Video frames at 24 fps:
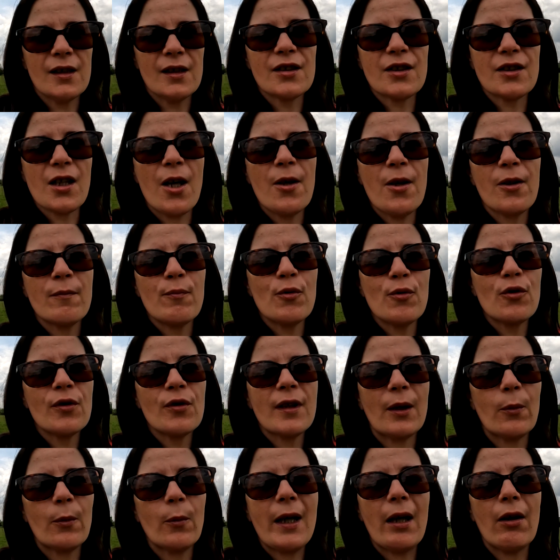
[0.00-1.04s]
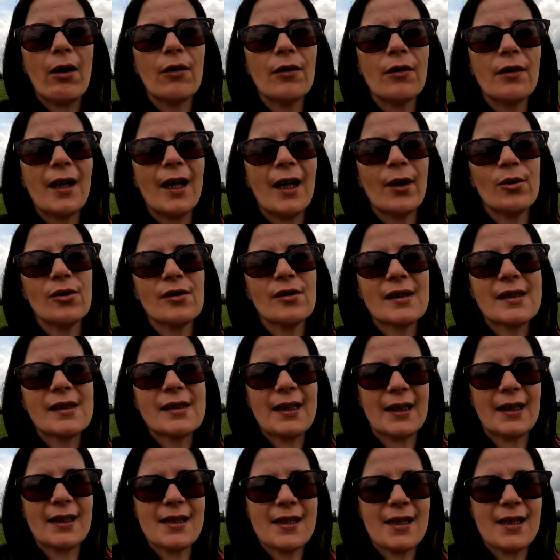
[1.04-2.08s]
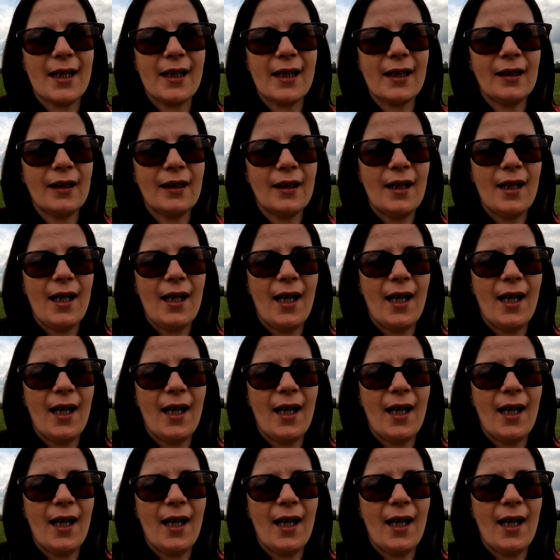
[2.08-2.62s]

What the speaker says: So good morning, we are now on Saturday,